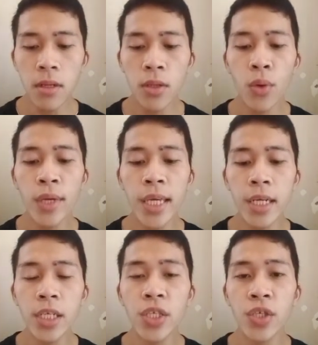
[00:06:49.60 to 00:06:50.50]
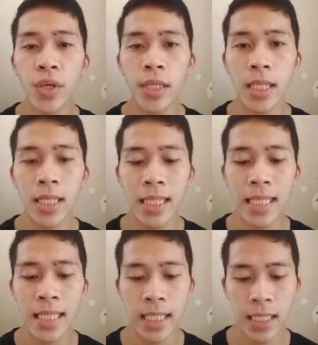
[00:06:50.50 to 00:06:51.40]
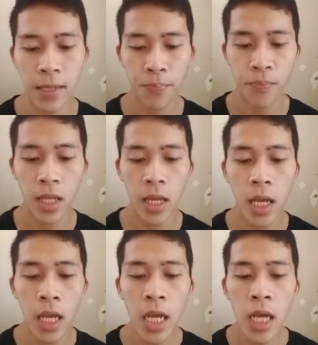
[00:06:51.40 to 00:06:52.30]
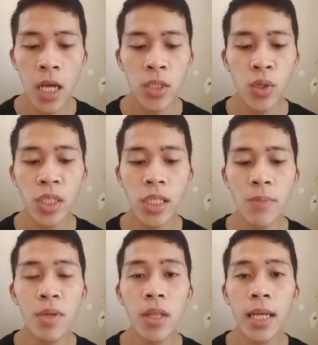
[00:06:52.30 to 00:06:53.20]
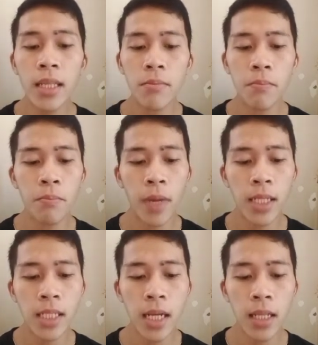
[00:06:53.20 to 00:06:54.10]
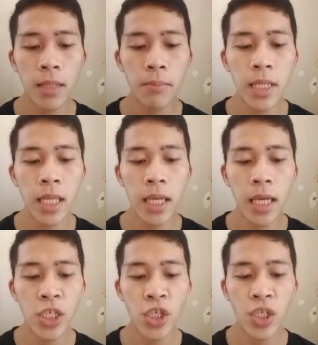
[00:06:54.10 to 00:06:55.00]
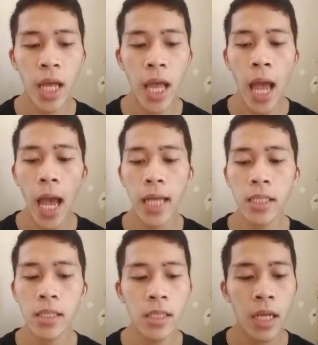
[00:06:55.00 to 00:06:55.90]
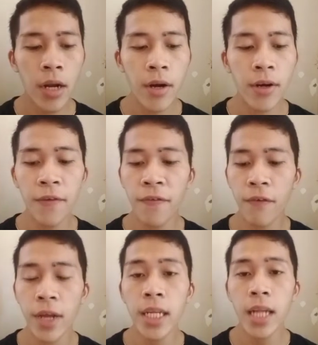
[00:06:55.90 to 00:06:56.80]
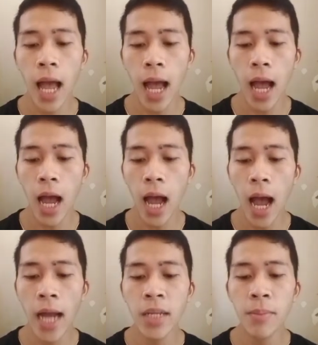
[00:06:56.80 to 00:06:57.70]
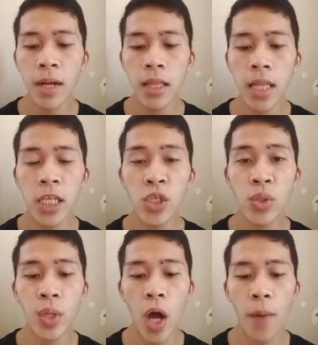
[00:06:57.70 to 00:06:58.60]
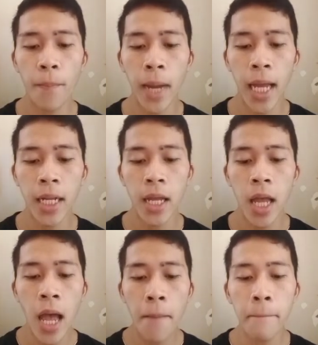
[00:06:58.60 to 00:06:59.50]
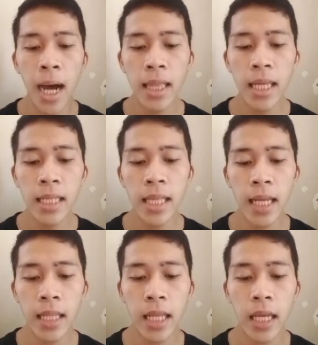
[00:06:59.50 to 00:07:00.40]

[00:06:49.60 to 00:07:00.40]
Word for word: to hear certain disease, to stimulate mental medication and refrain animal nature of man, bathing that